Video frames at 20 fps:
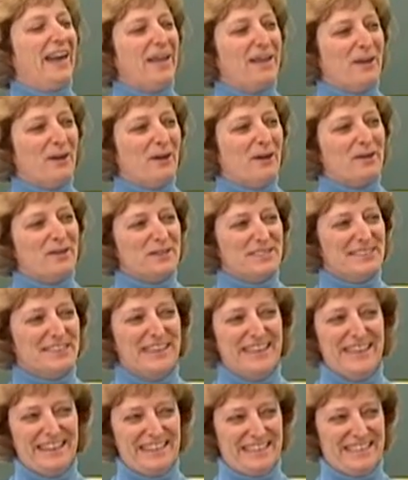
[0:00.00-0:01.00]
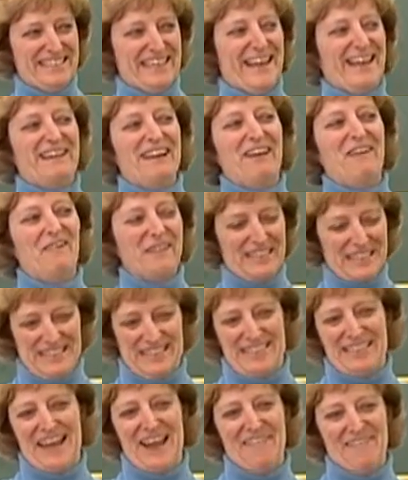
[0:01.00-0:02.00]
And he goes, he didn't know what to
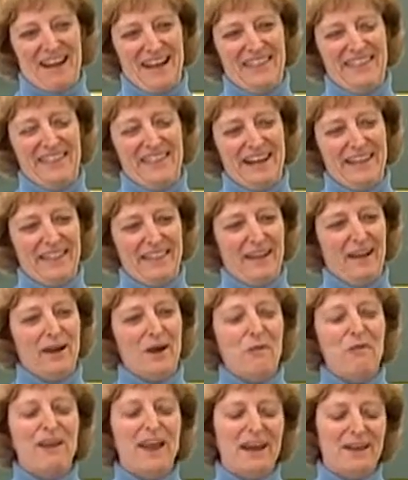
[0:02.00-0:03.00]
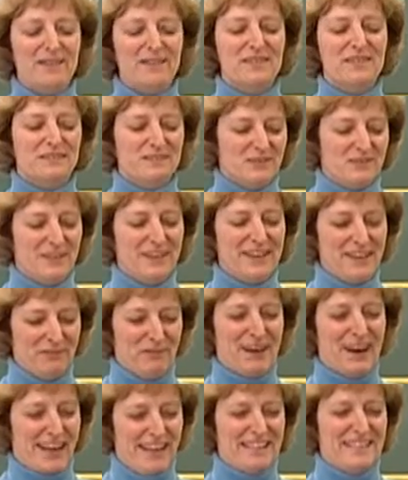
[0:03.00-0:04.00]
say right then and there. I go, but now, forget
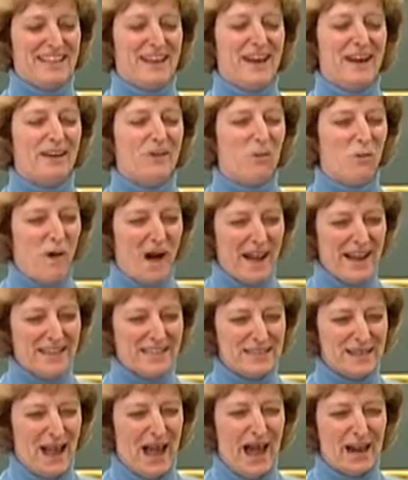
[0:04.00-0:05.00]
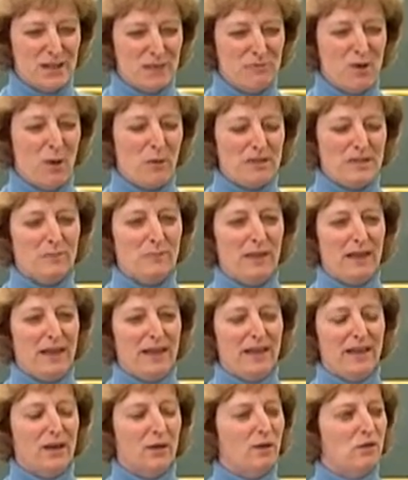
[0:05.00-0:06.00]
what I said. Why is it, how do you know it's
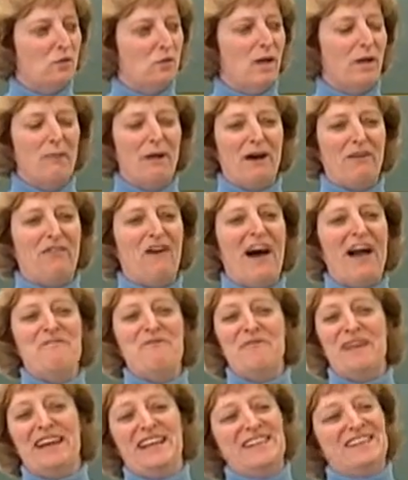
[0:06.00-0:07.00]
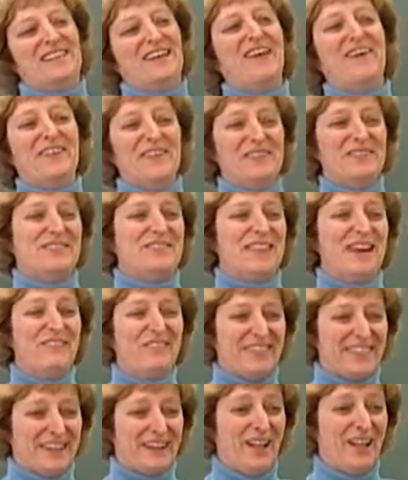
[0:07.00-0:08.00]
pink? He goes, well, about 5 minutes ago, you said
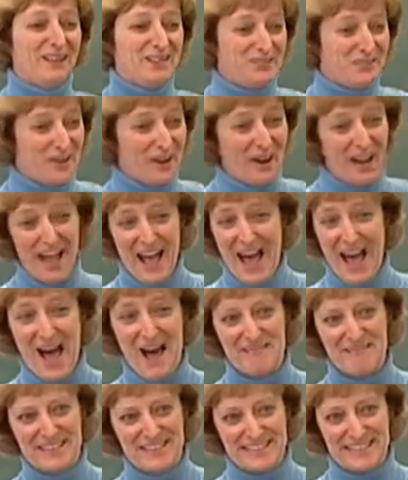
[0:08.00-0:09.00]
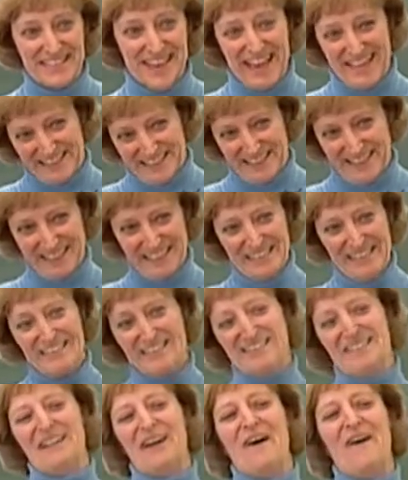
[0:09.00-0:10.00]
what the colors were. I'm just guessing.
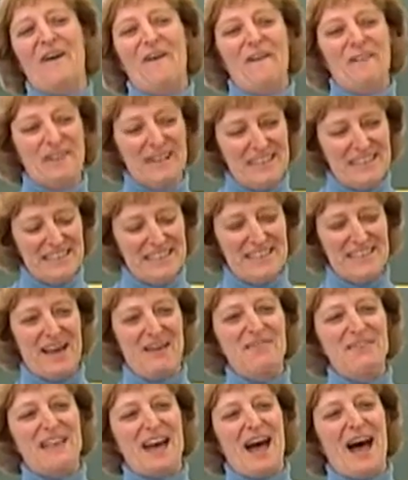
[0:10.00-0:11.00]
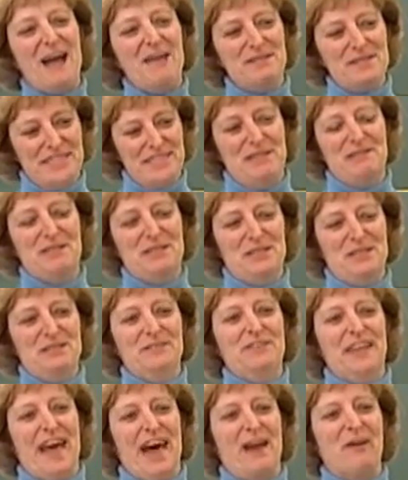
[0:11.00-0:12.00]
So sometimes he would
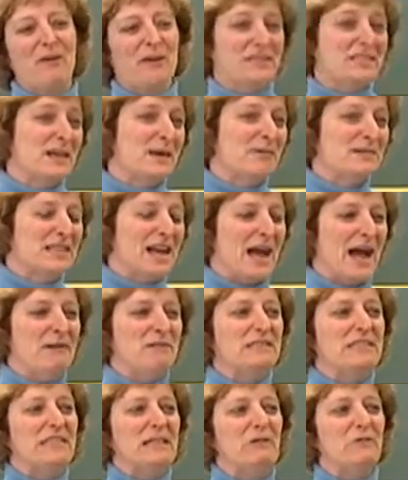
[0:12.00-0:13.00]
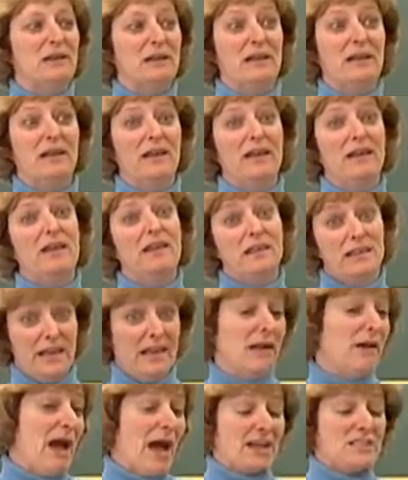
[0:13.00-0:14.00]
do that, or sometimes
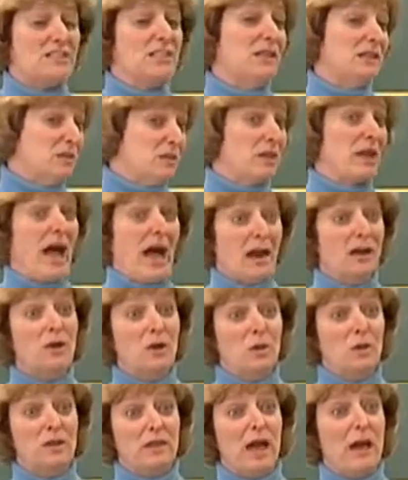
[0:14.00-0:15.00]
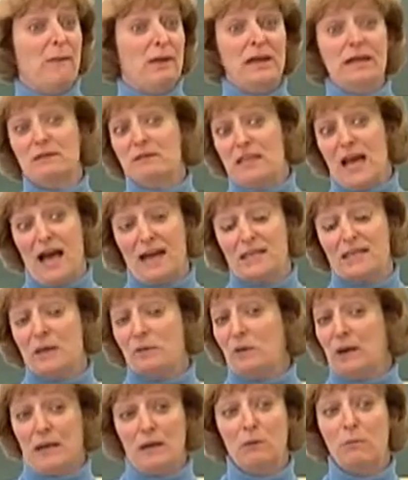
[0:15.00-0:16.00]
he actually kind of knew what, I mean, he was
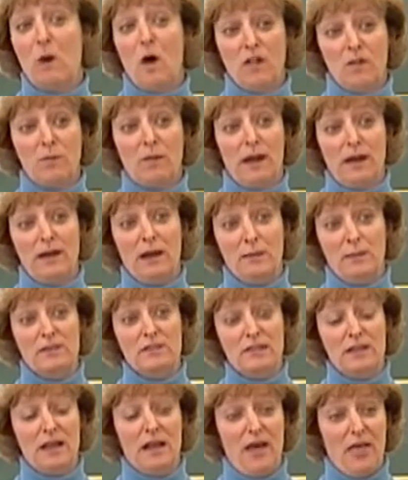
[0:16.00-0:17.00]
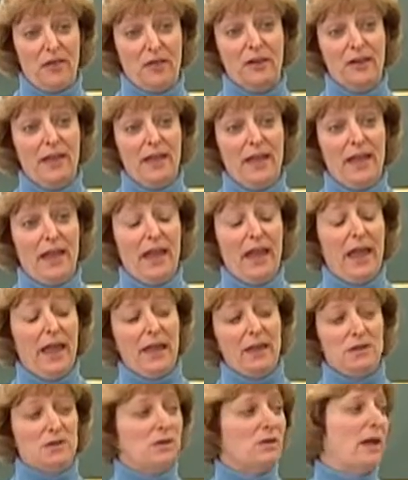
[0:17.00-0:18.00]
excellent when he could multiply numbers together.
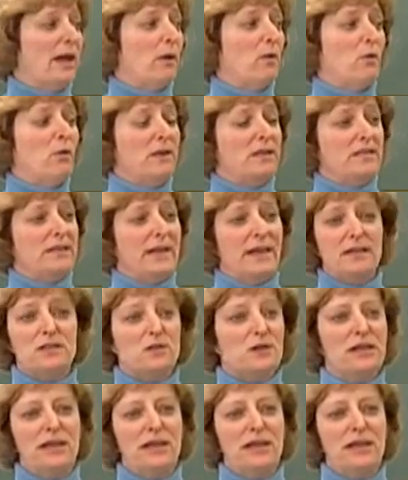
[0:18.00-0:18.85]
And you're like, well, what's the answer?